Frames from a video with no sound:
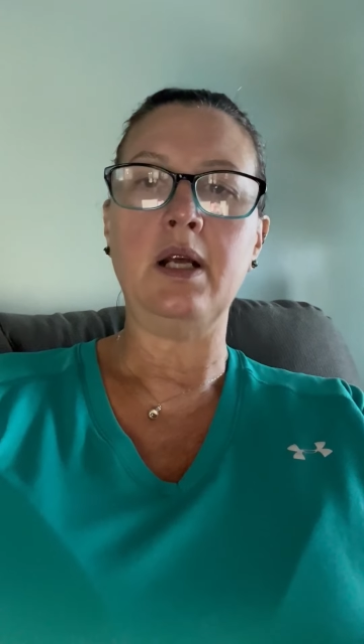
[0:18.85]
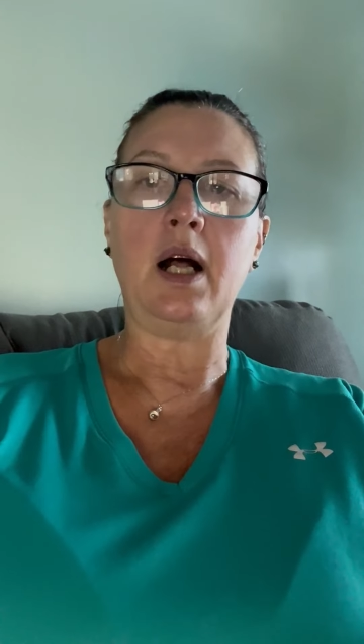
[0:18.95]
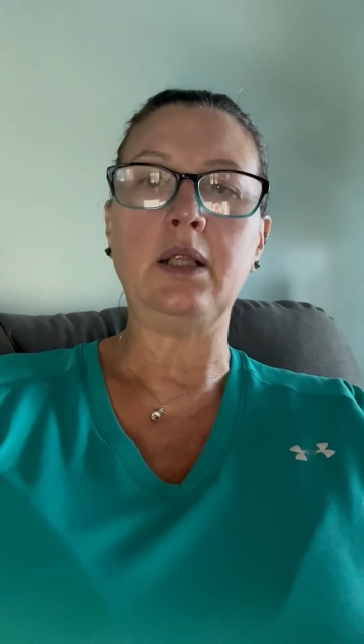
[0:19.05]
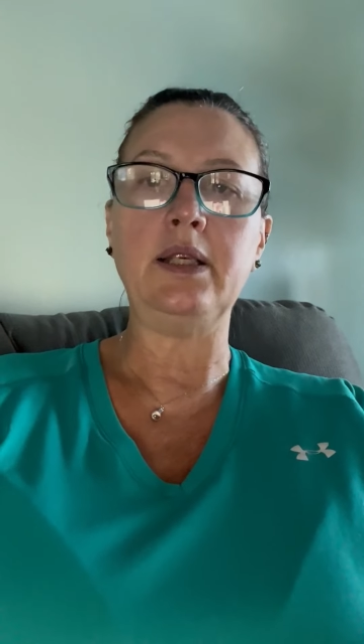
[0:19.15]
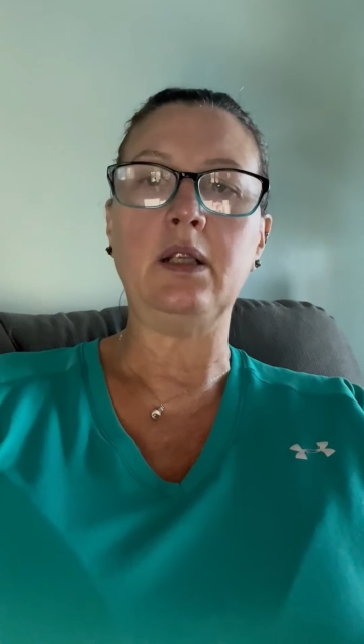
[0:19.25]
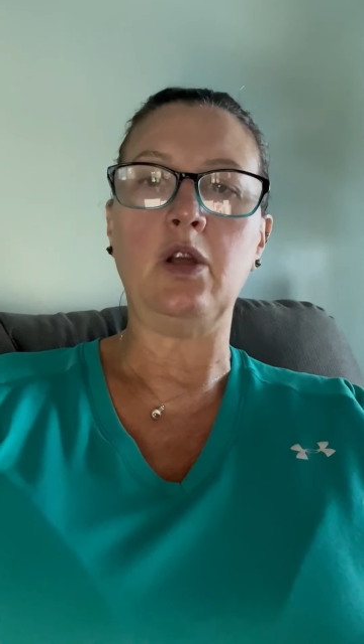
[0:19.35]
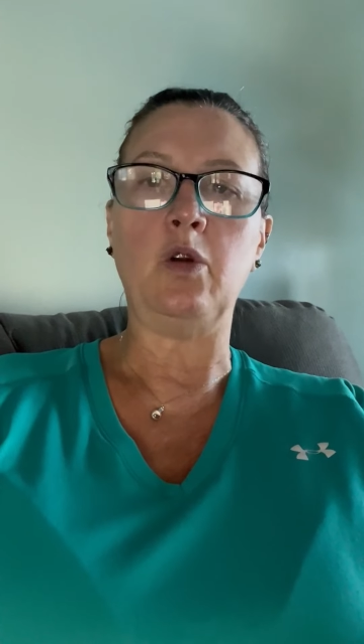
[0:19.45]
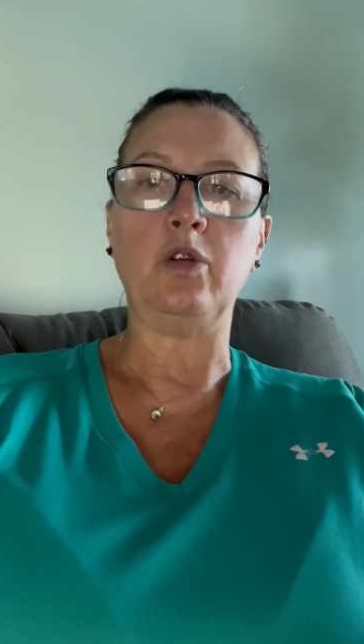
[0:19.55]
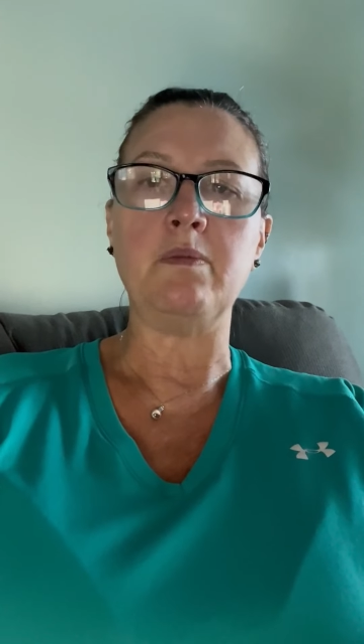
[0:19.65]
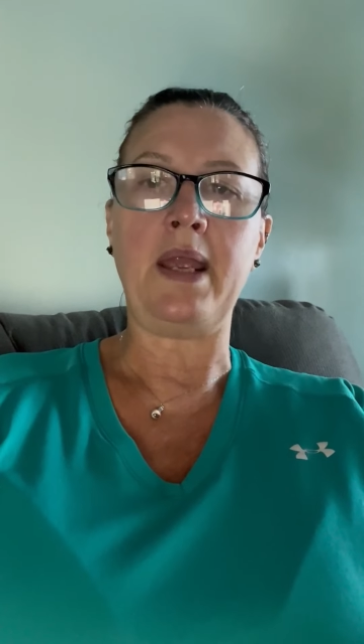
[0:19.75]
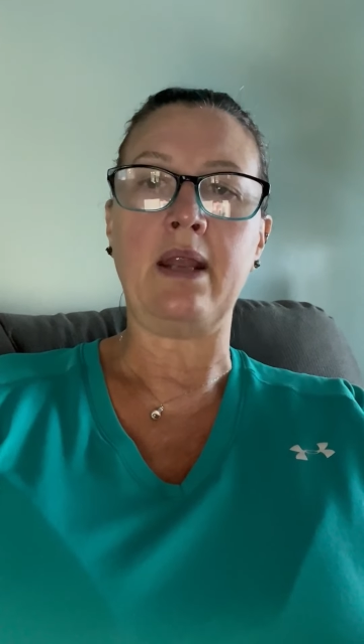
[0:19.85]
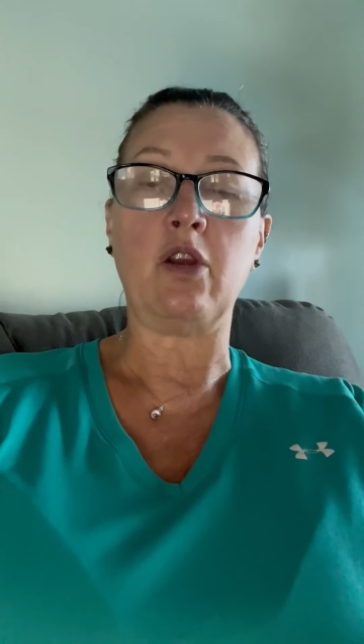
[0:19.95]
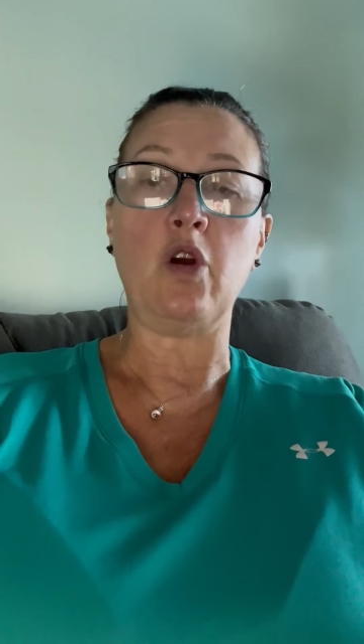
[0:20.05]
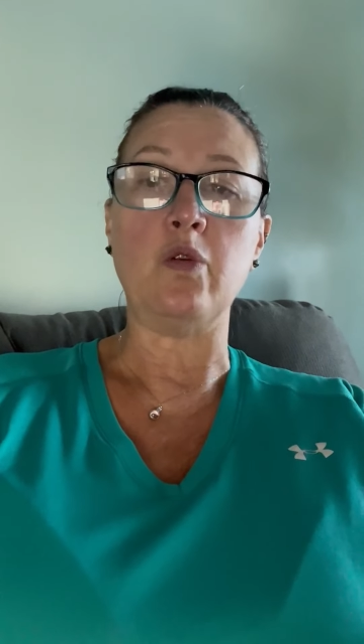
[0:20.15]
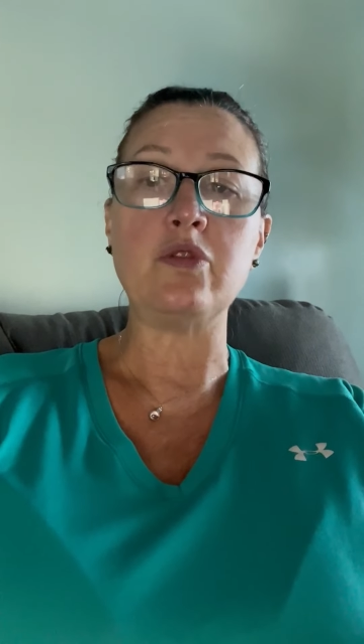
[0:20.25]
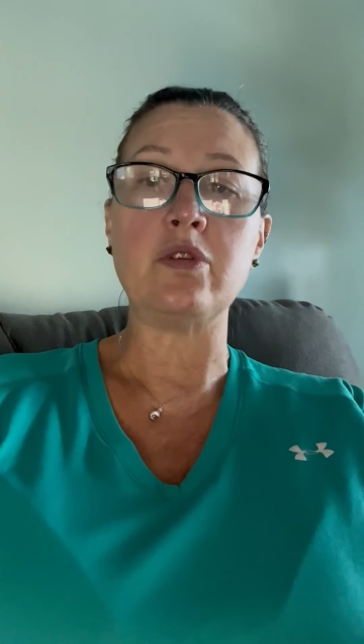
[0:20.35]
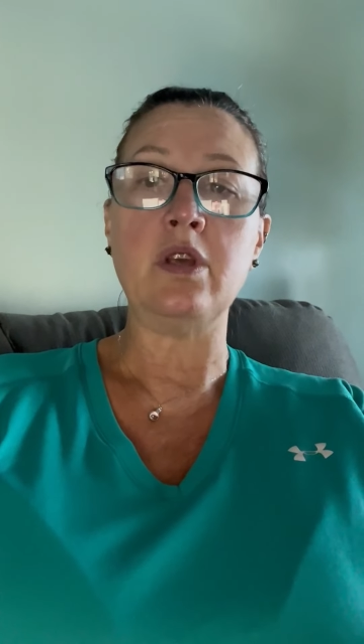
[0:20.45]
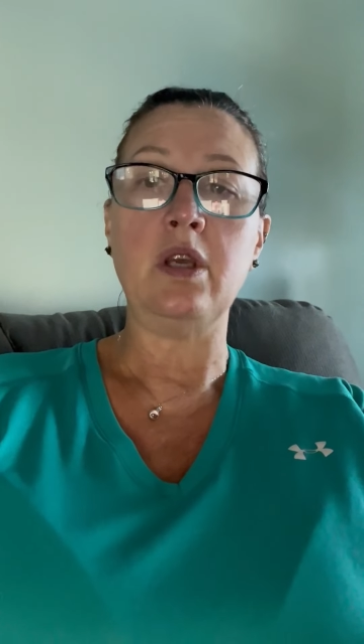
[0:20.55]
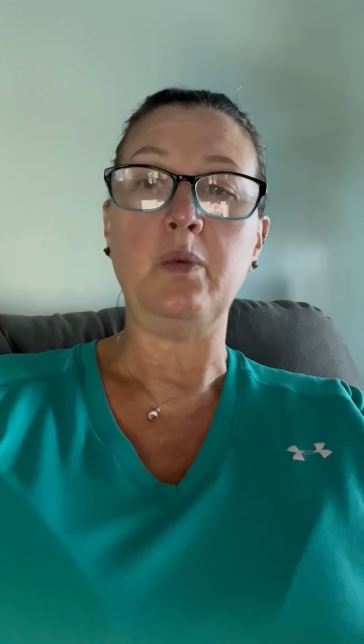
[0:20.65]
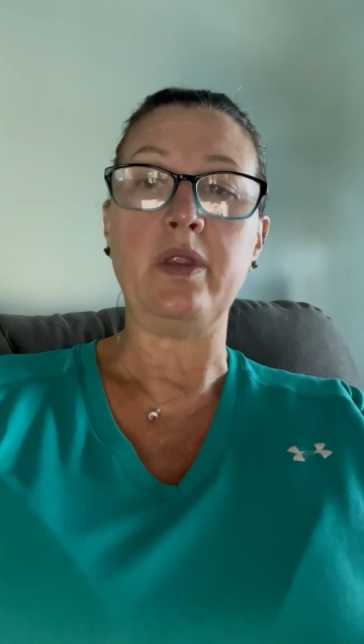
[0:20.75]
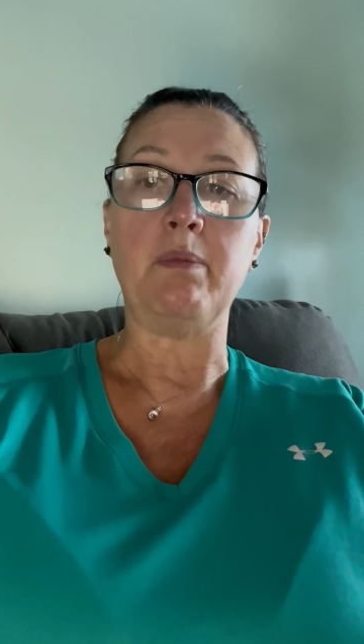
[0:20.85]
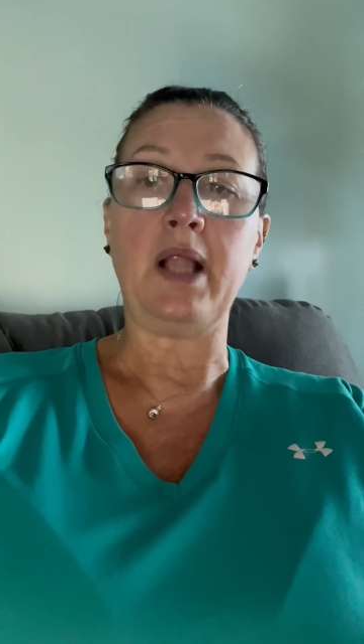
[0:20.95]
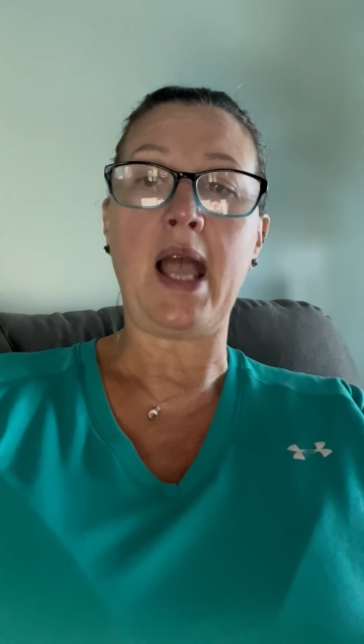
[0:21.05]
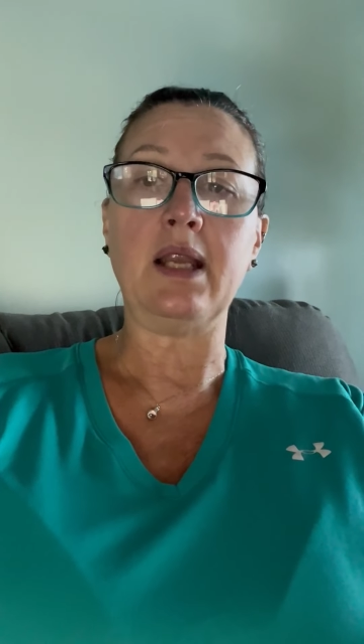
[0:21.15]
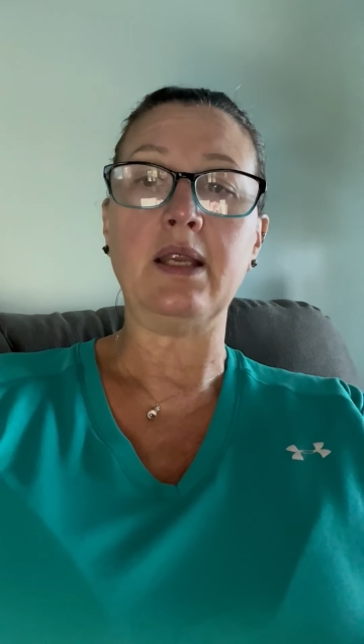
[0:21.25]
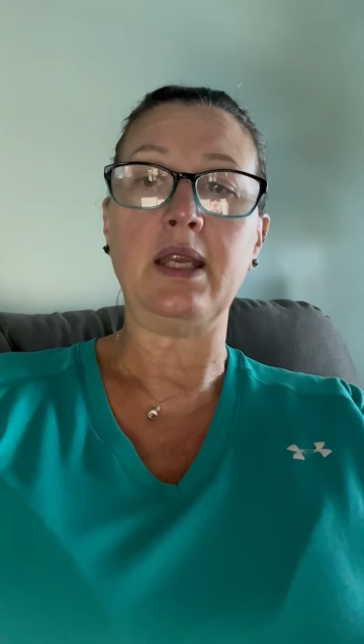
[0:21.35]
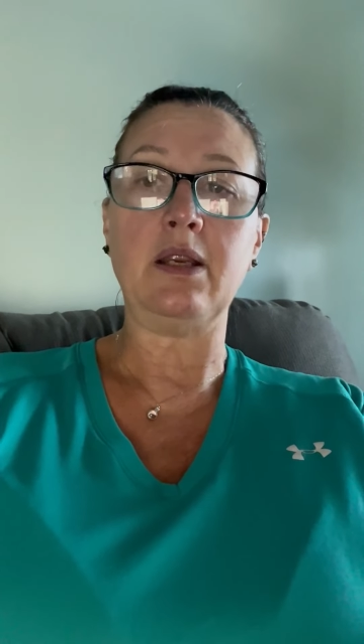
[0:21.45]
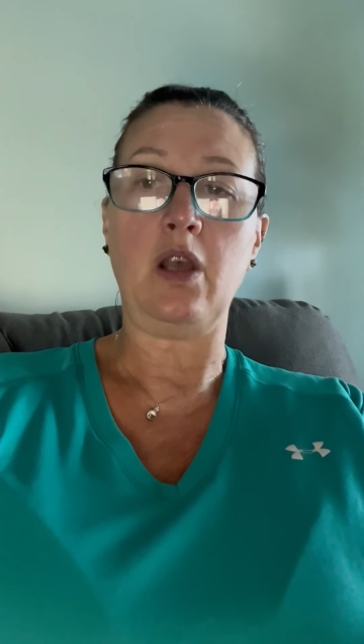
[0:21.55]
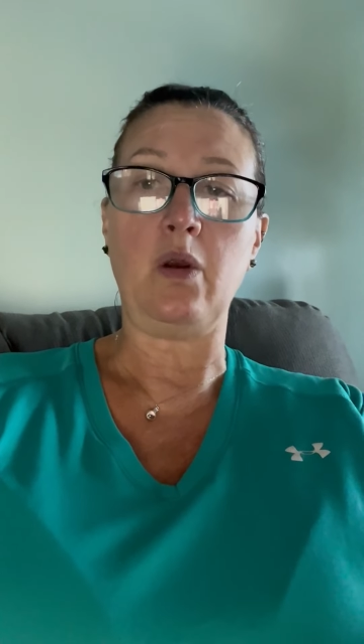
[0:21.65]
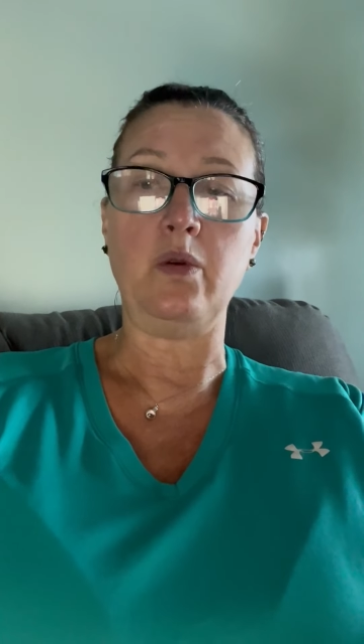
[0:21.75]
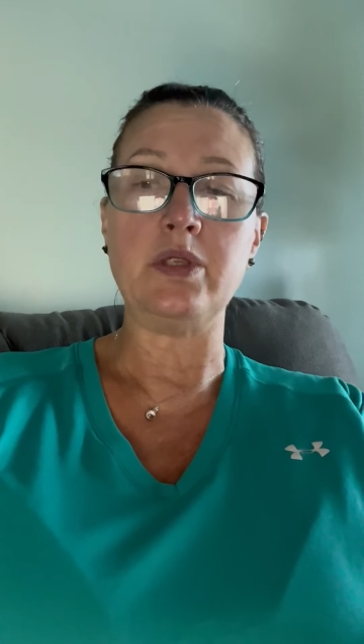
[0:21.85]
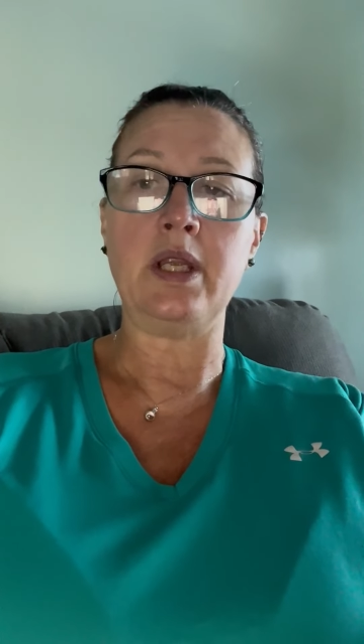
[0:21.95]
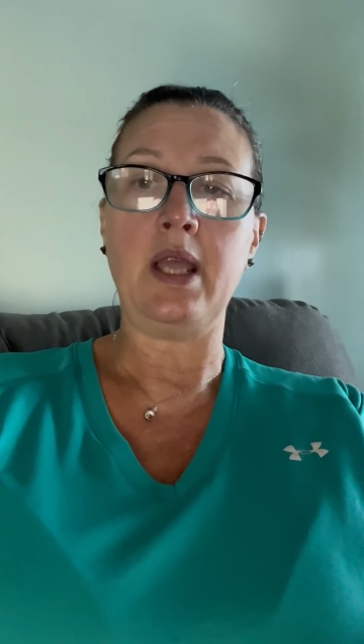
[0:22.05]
A little old man ghost with a black coat